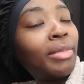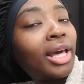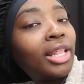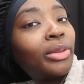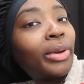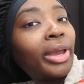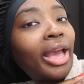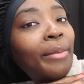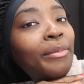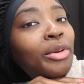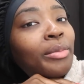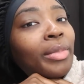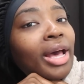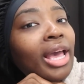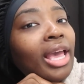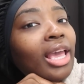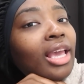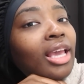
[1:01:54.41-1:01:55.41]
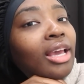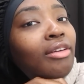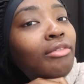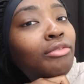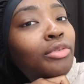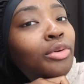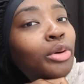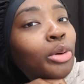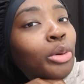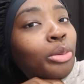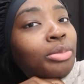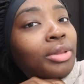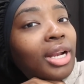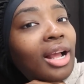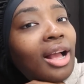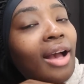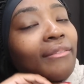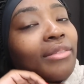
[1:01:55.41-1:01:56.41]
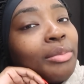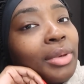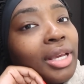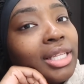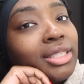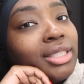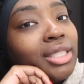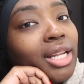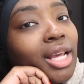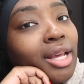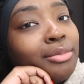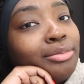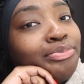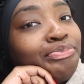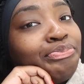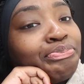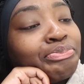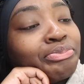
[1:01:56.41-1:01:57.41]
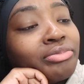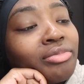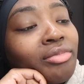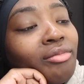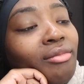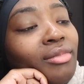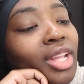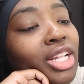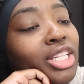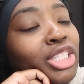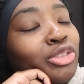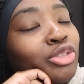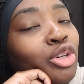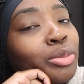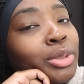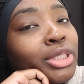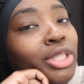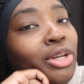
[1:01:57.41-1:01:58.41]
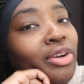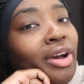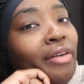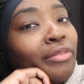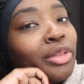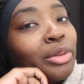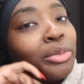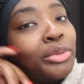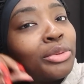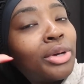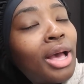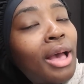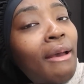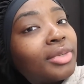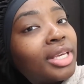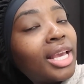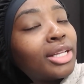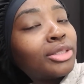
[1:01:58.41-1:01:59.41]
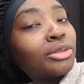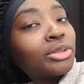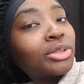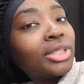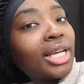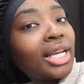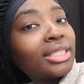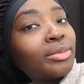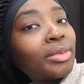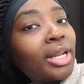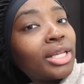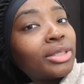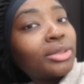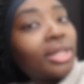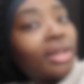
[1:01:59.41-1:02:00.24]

by the way, I'm in my robe that I got from H&M. This robe is so comfortable. But yeah, I'll talk to you guys in my next